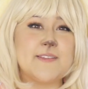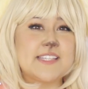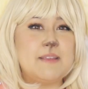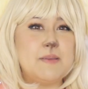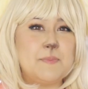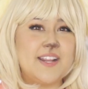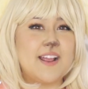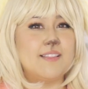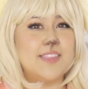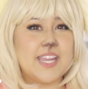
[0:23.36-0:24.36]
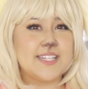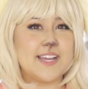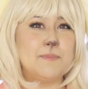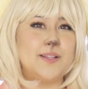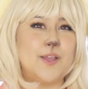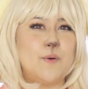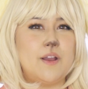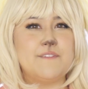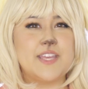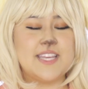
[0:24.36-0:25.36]
I'm also going to be putting a link down below
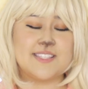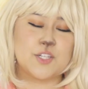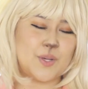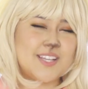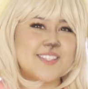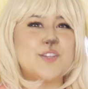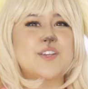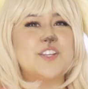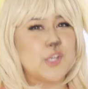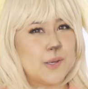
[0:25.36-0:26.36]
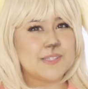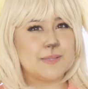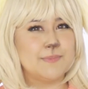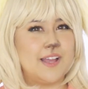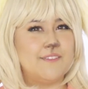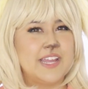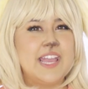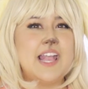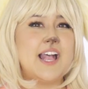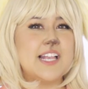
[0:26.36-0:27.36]
of his tweet so you can show him some love,
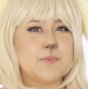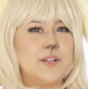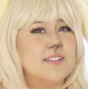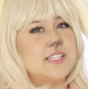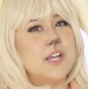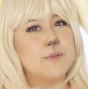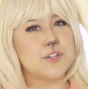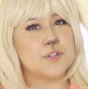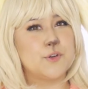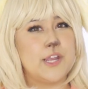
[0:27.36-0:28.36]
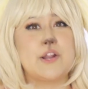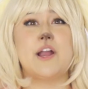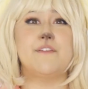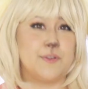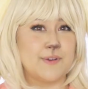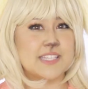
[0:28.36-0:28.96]
as well as the original creator of the